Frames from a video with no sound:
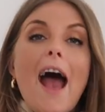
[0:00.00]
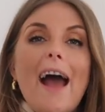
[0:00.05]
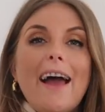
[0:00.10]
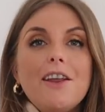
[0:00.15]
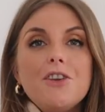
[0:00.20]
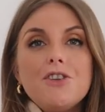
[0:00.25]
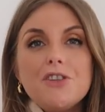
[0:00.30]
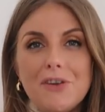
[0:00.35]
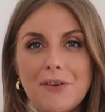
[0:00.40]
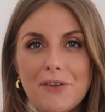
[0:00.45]

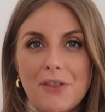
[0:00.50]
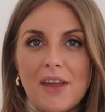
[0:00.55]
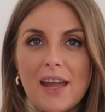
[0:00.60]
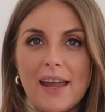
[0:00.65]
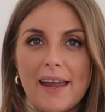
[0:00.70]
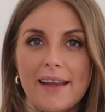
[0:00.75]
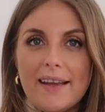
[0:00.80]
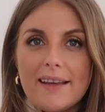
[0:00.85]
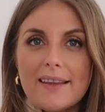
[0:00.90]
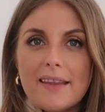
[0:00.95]
And I do
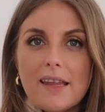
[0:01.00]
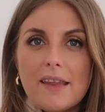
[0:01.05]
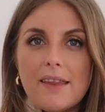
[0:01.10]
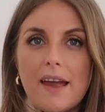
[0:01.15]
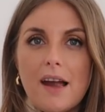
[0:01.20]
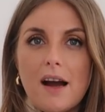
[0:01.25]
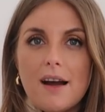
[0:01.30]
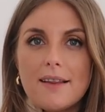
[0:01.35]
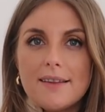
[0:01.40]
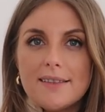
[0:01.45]
think that
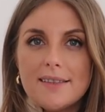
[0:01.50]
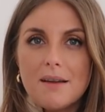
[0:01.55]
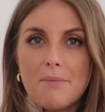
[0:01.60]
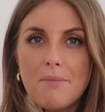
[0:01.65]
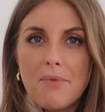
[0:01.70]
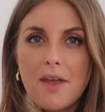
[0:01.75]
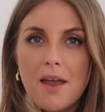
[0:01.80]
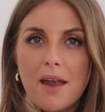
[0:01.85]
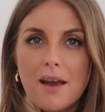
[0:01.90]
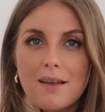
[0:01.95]
they are
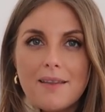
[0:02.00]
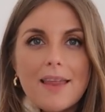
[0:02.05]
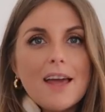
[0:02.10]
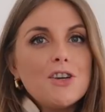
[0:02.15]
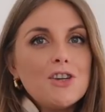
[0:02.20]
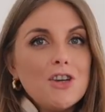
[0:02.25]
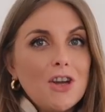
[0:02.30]
something, their